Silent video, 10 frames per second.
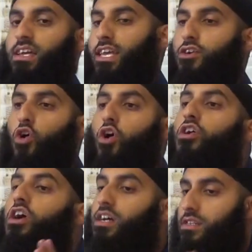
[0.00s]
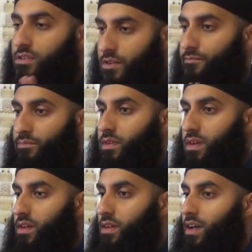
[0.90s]
He conquered
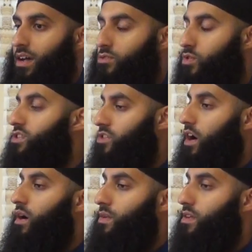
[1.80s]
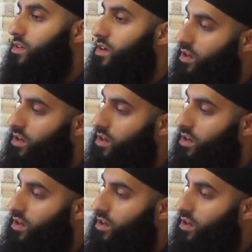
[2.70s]
and took his army